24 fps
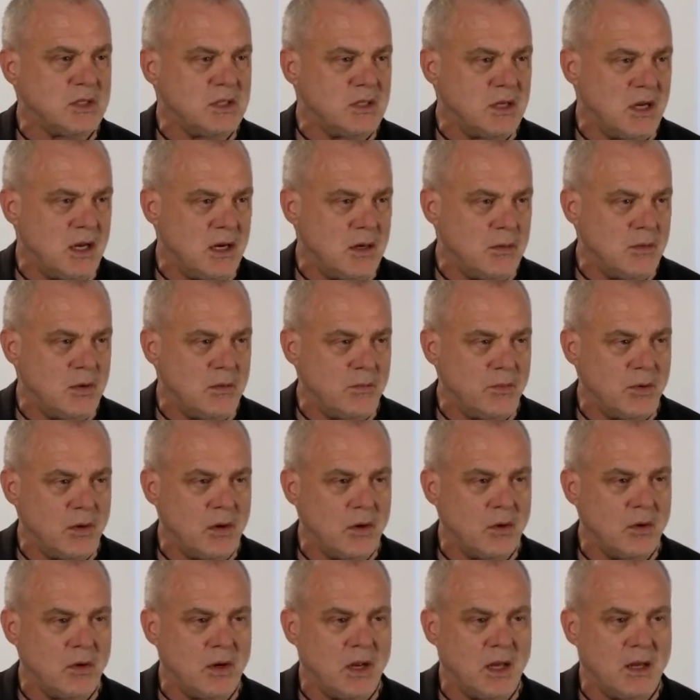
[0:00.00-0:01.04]
entitlement
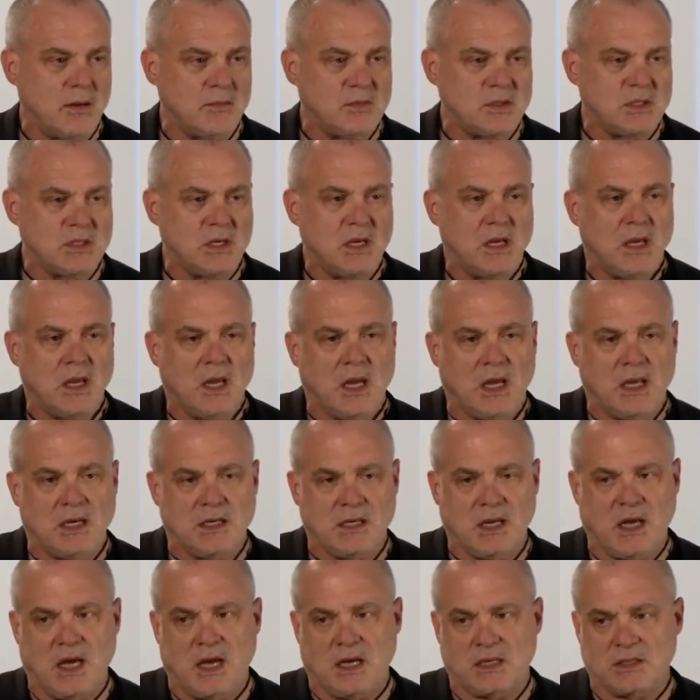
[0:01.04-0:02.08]
programs, and
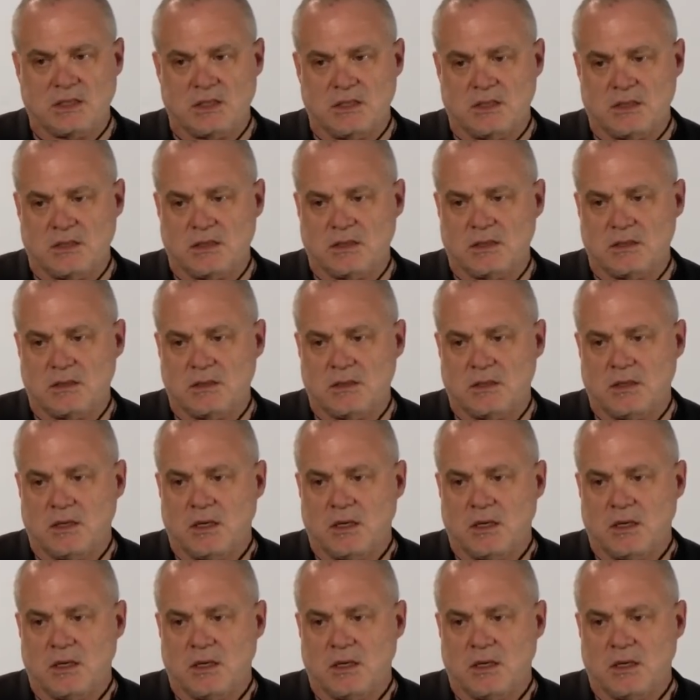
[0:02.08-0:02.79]
taxes.